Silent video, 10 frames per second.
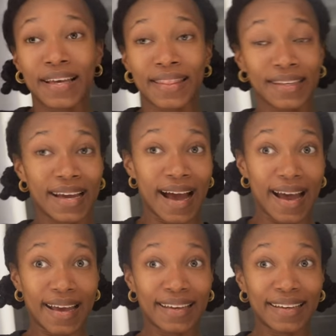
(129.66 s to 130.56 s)
the
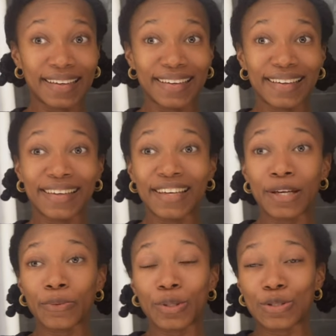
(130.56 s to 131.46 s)
guy
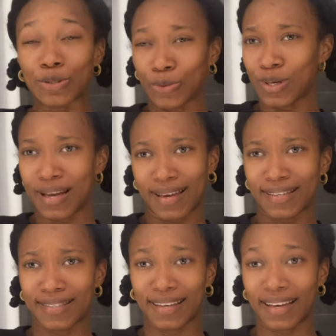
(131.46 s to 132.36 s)
he was so
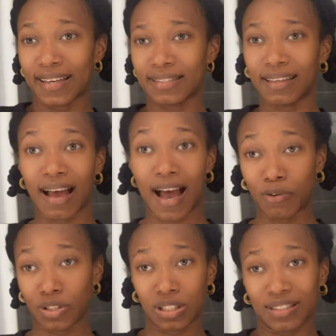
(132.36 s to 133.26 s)
nice and i guess like
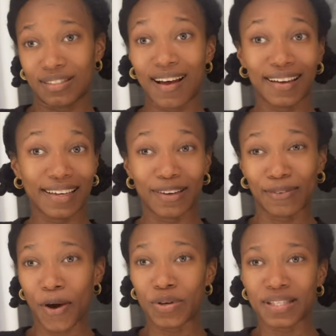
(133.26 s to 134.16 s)
i was just talking
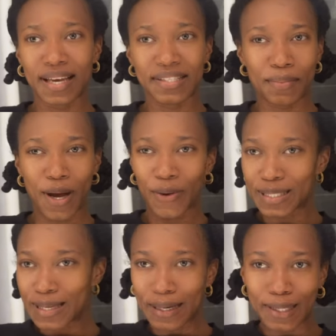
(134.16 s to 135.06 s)
i was nice i'm
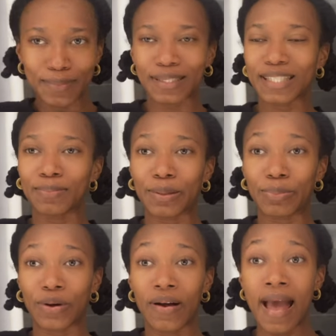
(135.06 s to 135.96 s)
always talking up to these
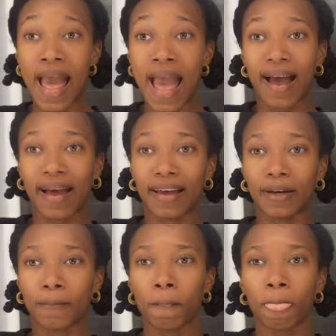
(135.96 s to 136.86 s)
people
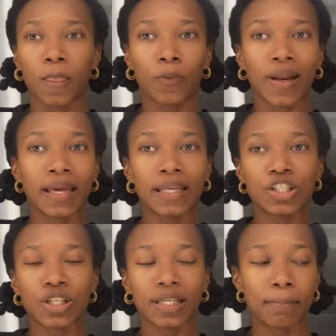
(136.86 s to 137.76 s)
and when i
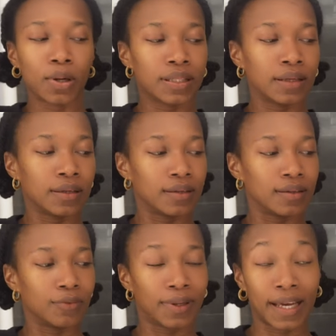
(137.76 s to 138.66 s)
initially booked
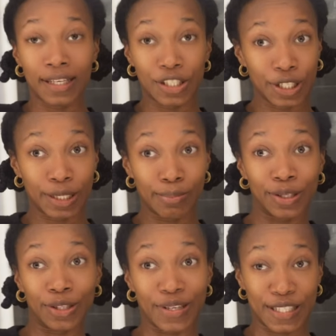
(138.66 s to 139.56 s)
the when i initially
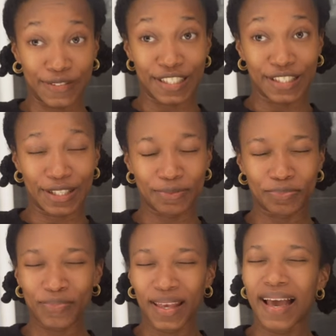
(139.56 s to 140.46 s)
booked the
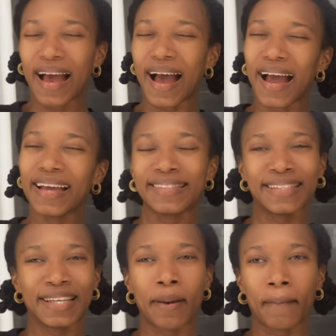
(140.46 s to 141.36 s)
reservation i
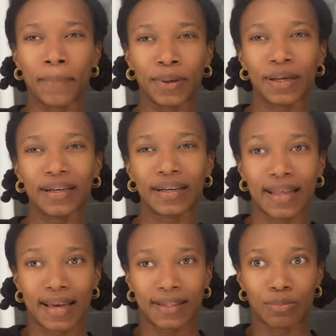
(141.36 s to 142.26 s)
didn't book
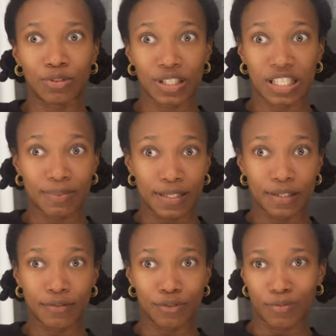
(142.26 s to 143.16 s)
like the most
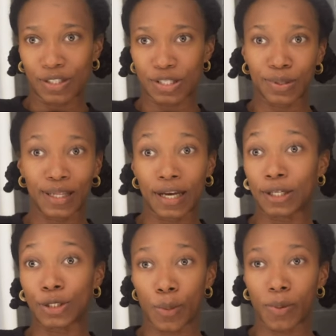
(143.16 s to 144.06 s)
expensive room i just booked like
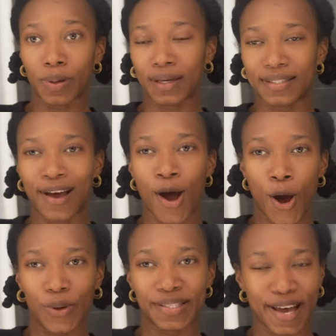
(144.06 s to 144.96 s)
a double because i
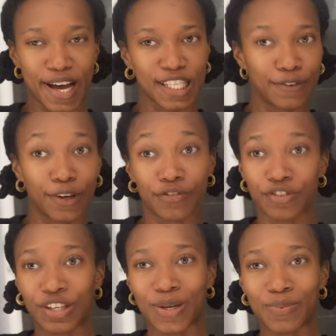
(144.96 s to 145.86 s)
always ask for a
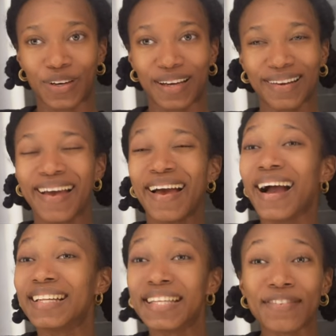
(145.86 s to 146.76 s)
free upgrade
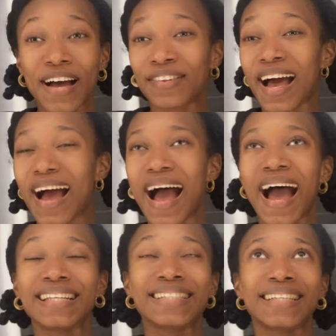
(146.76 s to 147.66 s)
i didn't even have to,
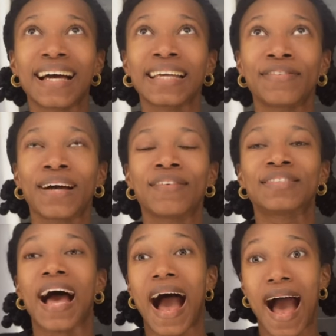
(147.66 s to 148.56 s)
i did not even have
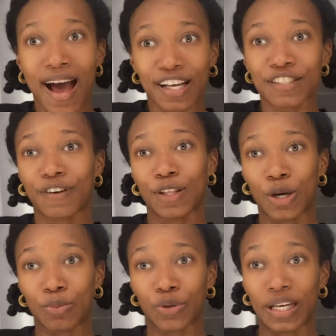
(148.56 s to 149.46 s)
to ask for the
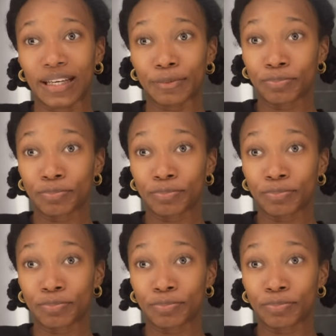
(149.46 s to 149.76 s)
upgrade